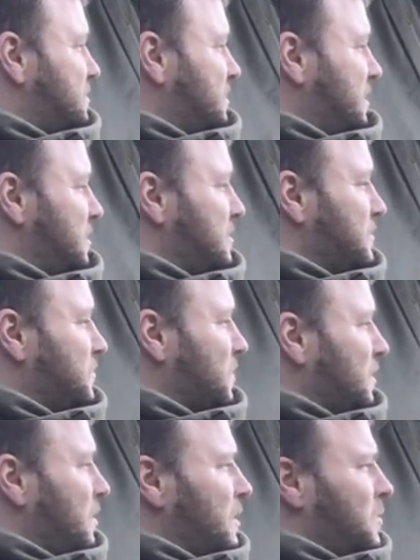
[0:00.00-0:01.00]
So
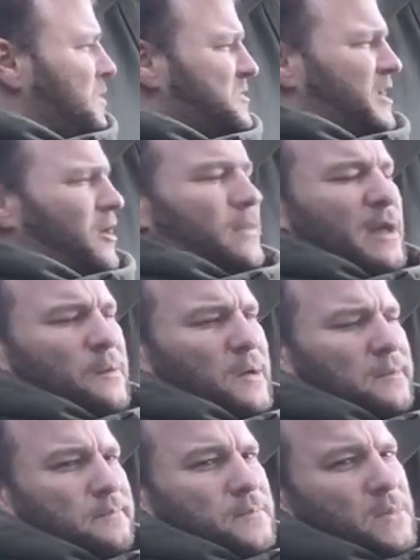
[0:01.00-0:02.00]
we'll see on that
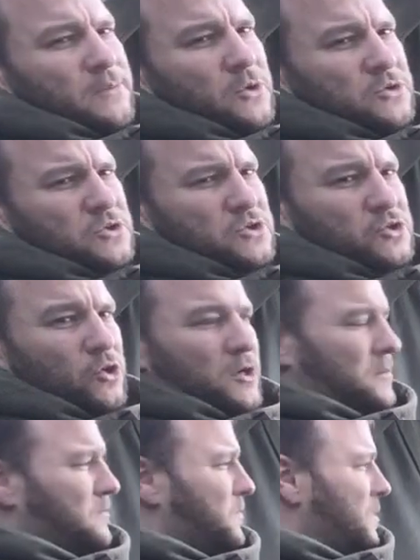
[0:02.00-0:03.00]
one. I'm not too sure.
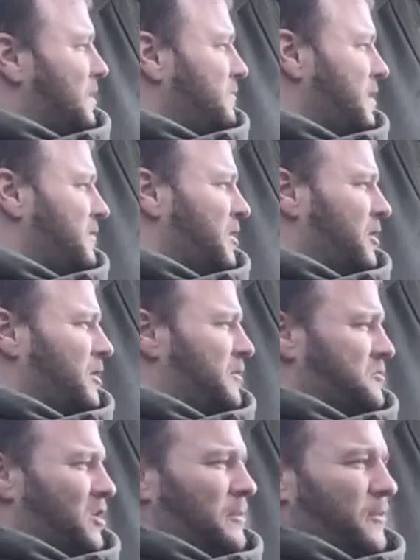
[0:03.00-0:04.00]
I think I've done
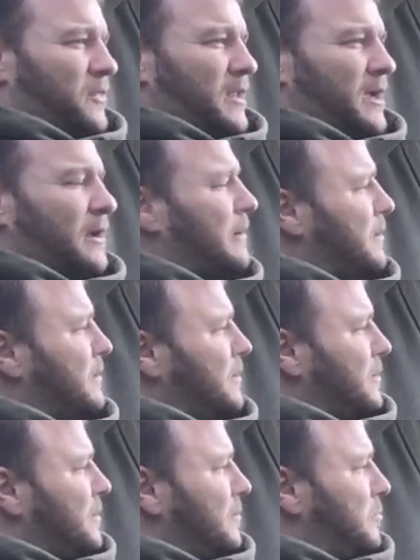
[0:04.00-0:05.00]
enough time on there,
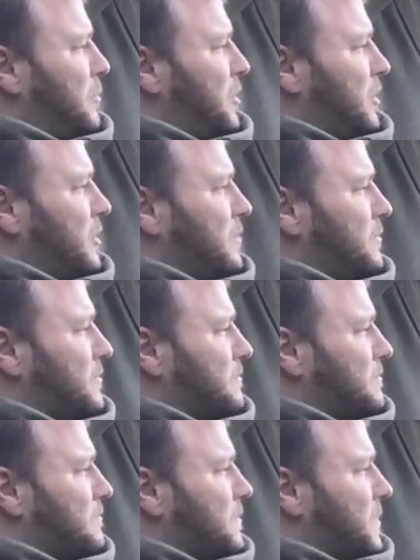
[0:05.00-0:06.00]
but
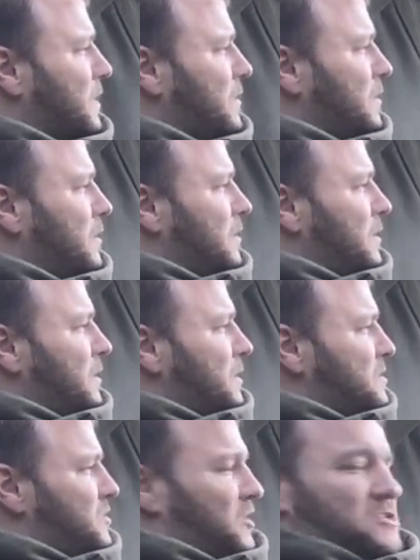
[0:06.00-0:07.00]

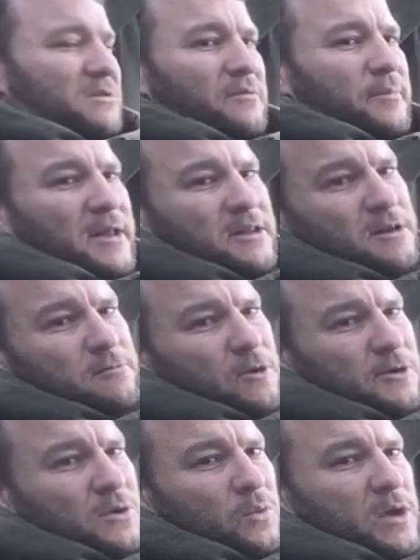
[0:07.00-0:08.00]
it's nice to have a bend in the
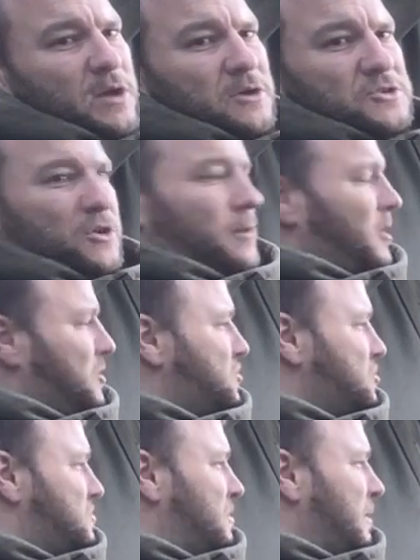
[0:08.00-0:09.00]
rod in the winter, so I might
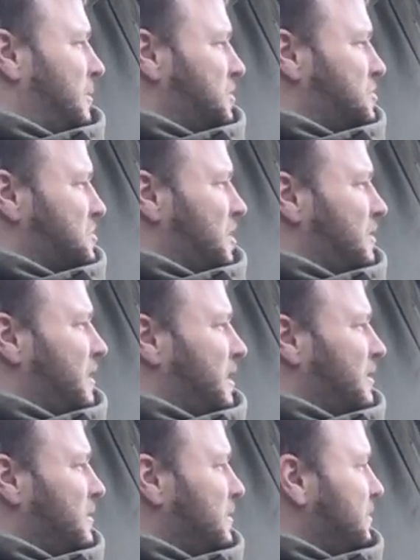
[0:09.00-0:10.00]
just go there.